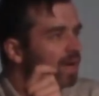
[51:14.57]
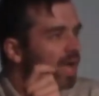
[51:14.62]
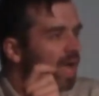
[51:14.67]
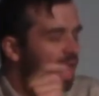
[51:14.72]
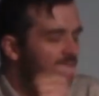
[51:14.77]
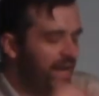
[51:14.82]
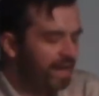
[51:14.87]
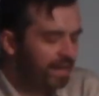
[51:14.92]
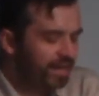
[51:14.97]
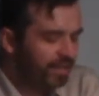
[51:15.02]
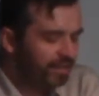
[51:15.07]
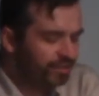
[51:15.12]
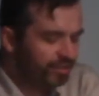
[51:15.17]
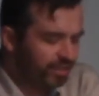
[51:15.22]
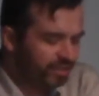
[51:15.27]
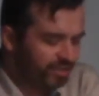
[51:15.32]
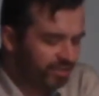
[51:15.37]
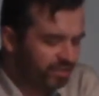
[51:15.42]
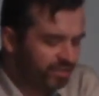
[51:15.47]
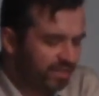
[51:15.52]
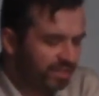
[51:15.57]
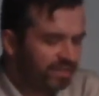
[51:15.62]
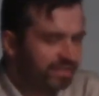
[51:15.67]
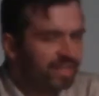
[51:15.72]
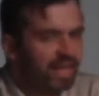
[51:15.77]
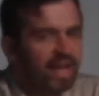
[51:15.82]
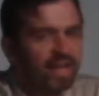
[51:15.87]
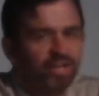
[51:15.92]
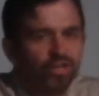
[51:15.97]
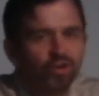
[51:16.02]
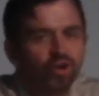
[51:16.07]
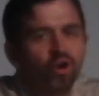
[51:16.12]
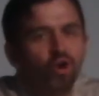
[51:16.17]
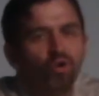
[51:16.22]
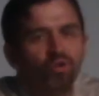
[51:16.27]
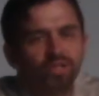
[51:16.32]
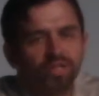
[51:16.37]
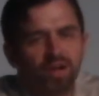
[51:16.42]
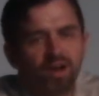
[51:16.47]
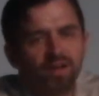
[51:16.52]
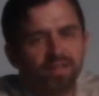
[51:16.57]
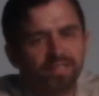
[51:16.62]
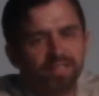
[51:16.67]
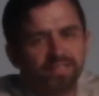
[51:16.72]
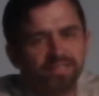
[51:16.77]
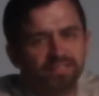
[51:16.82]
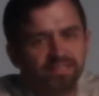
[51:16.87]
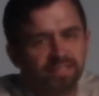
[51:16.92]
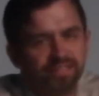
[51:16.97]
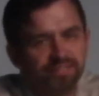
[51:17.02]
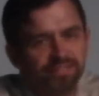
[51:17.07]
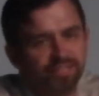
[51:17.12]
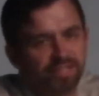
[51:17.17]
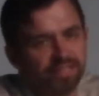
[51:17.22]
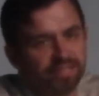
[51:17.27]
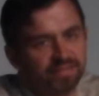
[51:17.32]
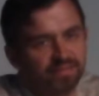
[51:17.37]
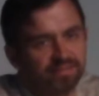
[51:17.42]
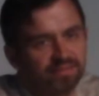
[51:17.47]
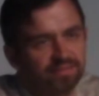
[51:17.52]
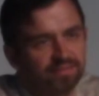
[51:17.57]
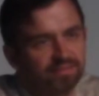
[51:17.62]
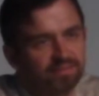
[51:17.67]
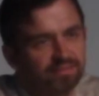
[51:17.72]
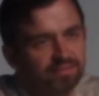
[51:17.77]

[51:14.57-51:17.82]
And here Jesus is saying, you're holding on to his teachings.